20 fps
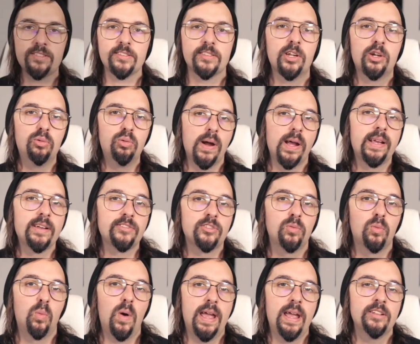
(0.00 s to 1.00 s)
the quickest
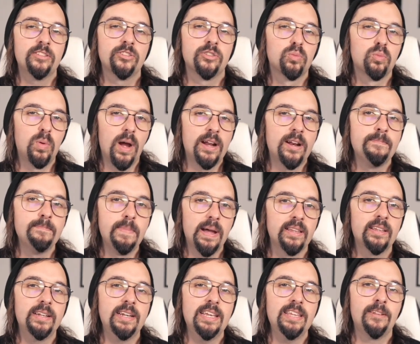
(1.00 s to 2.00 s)
way to write a
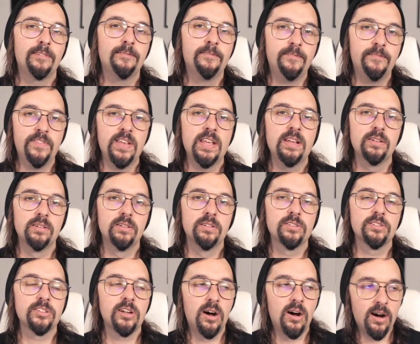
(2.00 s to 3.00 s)
melody that
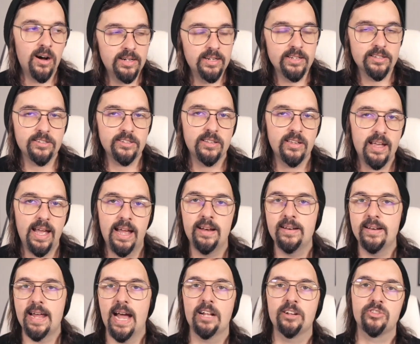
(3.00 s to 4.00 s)
feels honest and
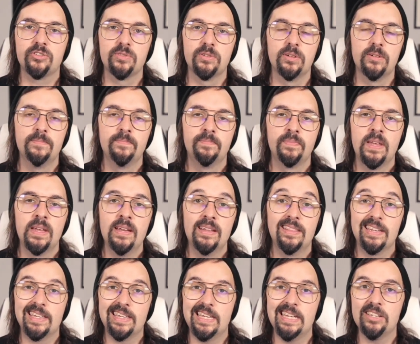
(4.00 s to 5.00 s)
natural?
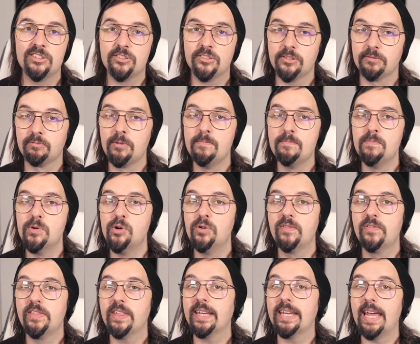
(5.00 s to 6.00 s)
The key is to
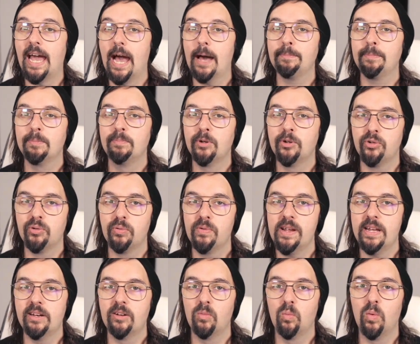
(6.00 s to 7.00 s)
remove the gap
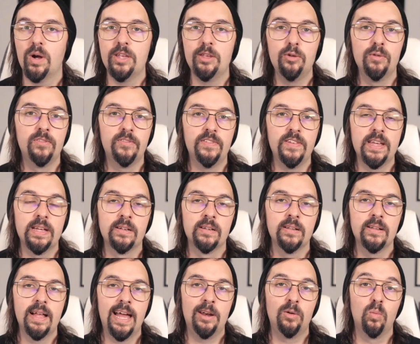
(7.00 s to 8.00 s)
between what you
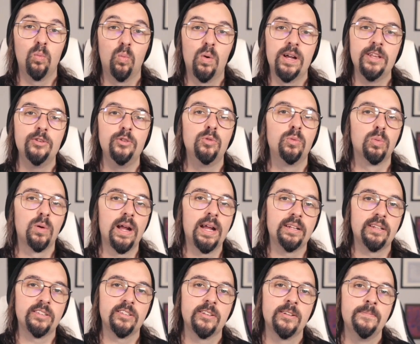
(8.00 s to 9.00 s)
feel and what you write.